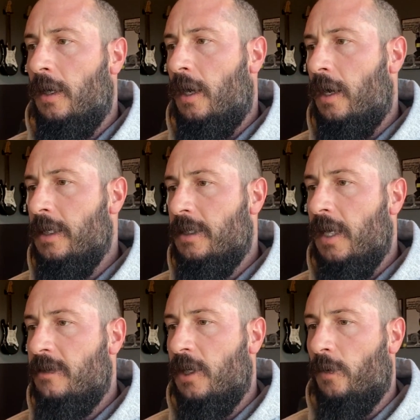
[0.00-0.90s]

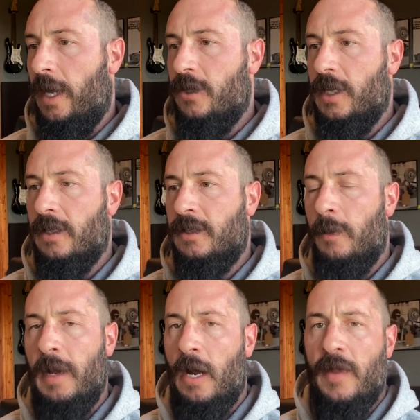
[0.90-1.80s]
intensity range, that
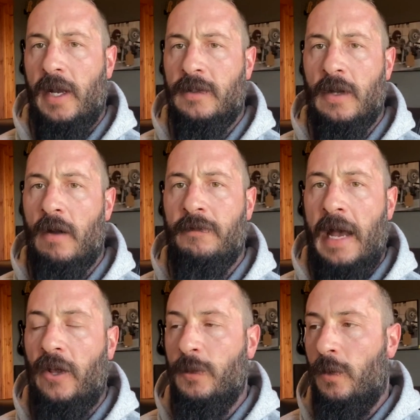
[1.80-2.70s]
somehow that is not
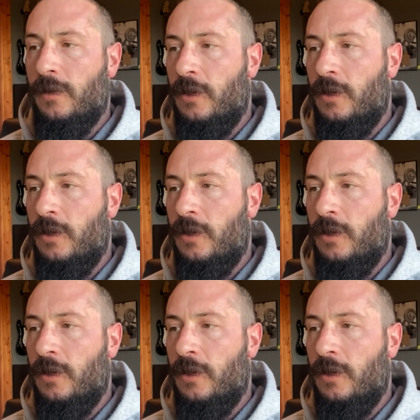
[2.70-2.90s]
valuable.